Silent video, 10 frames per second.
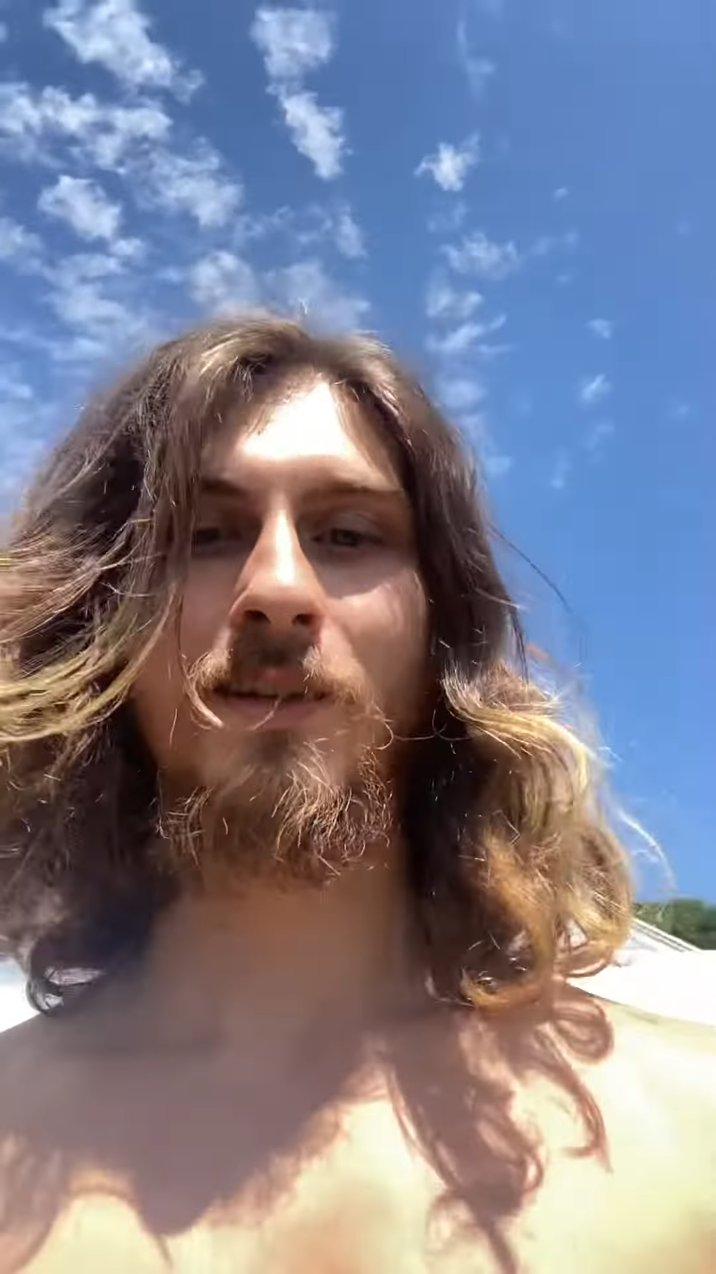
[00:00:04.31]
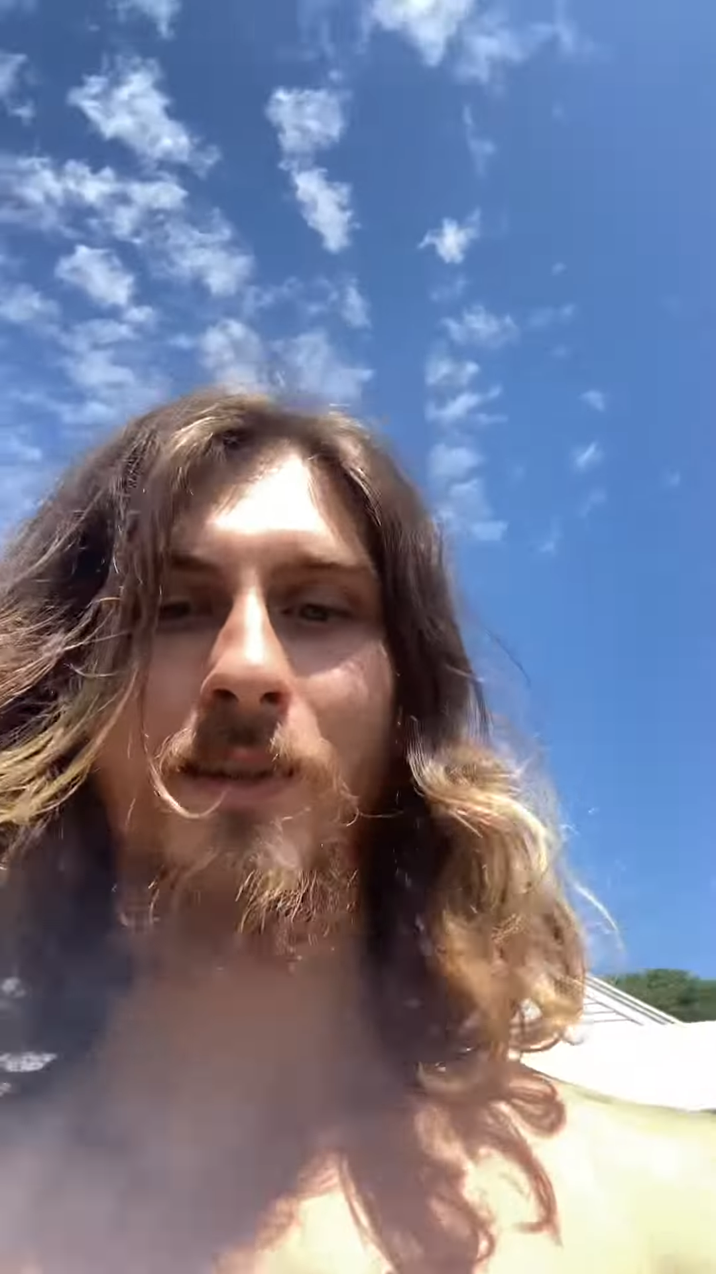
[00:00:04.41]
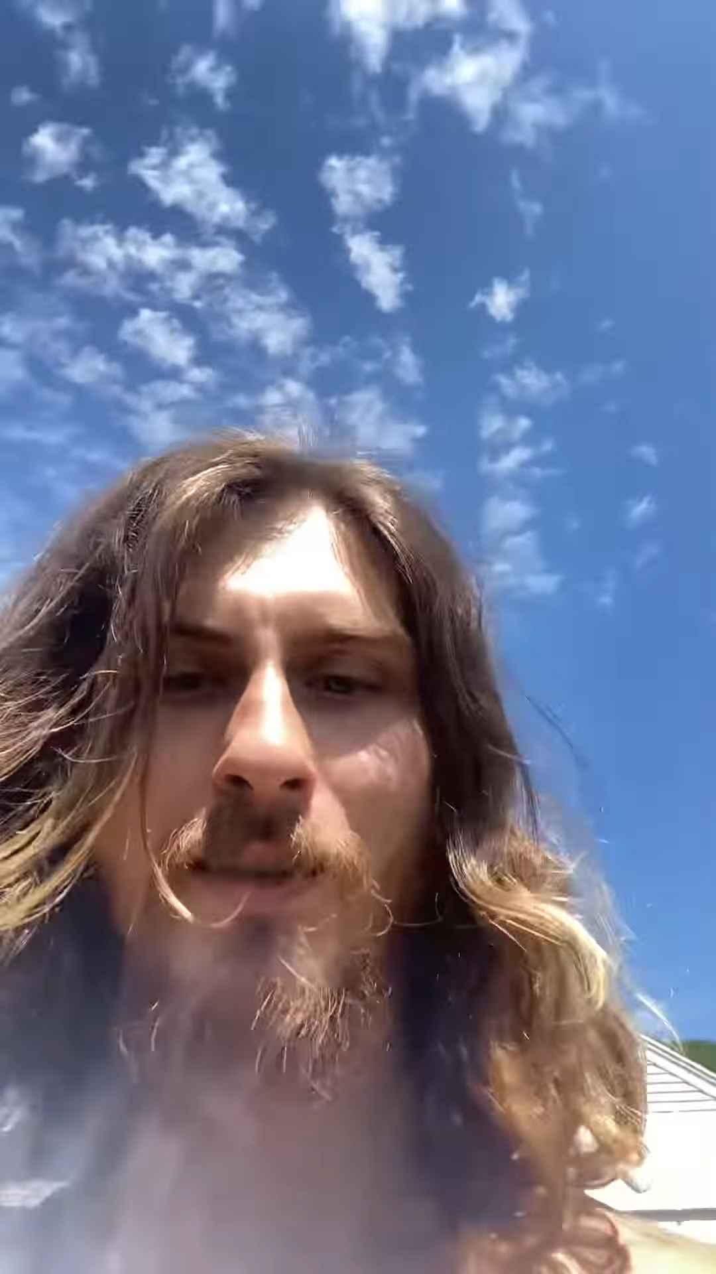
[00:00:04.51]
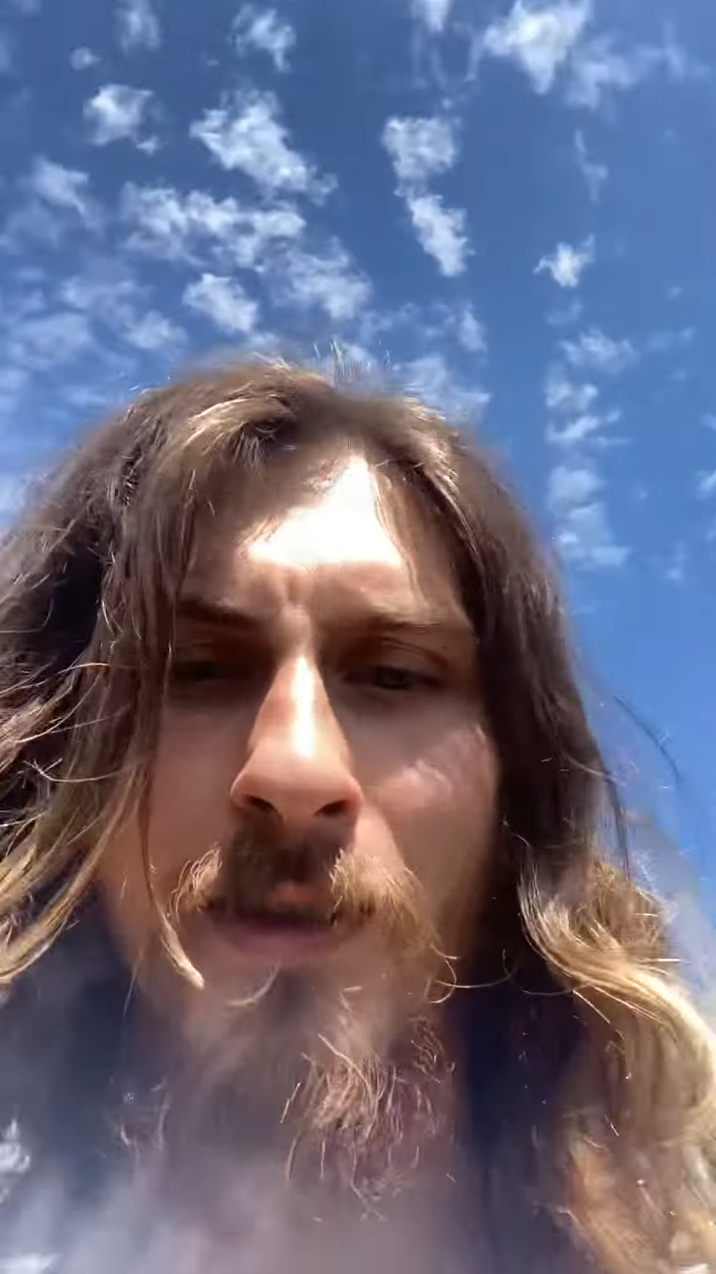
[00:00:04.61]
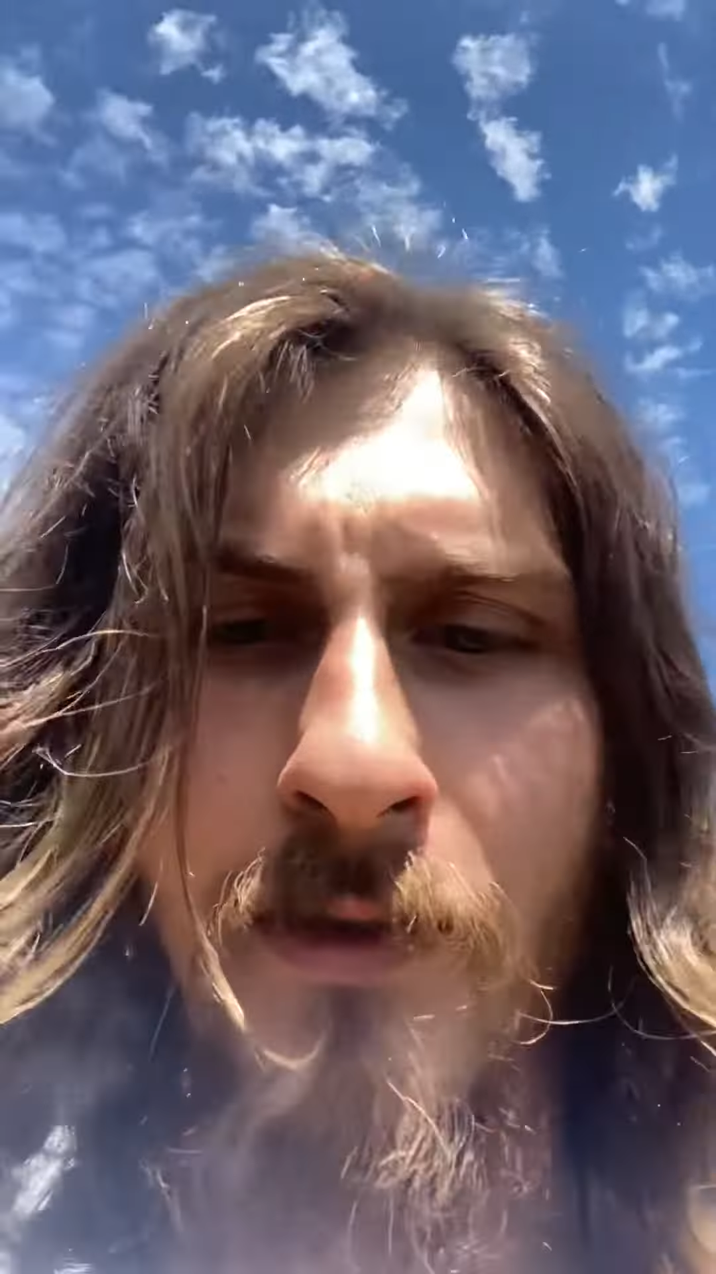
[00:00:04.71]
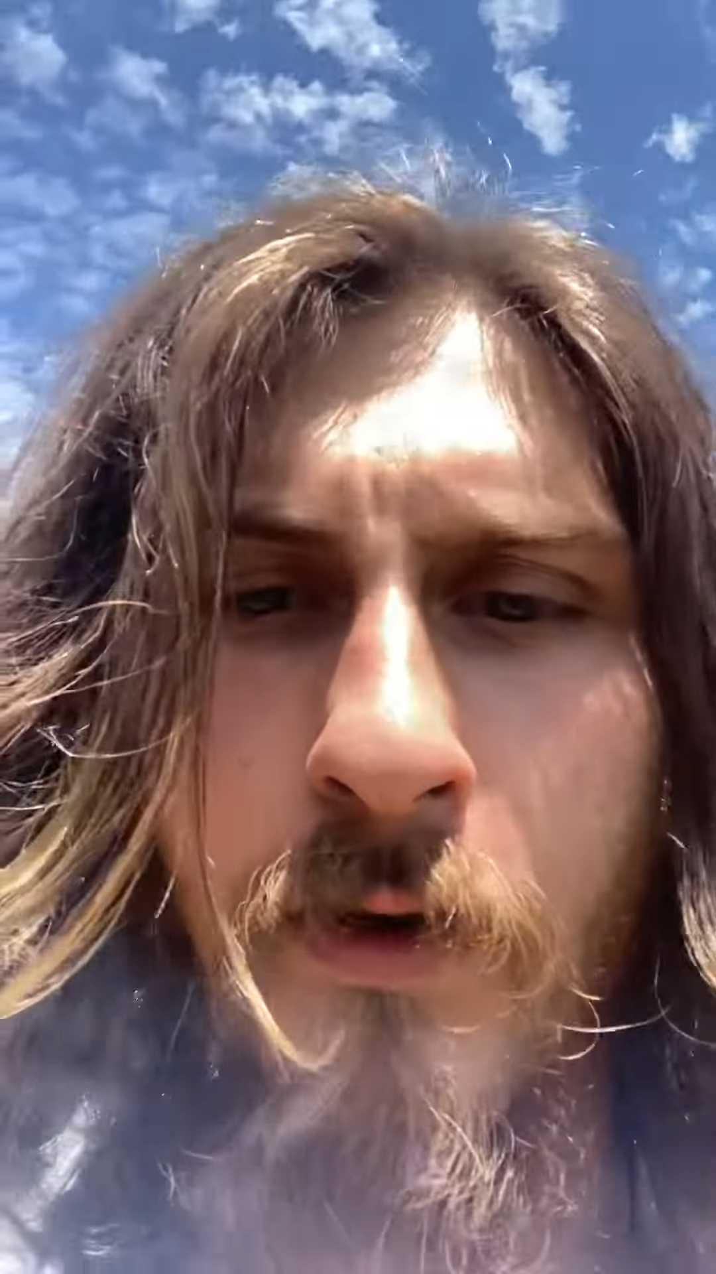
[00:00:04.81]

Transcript: King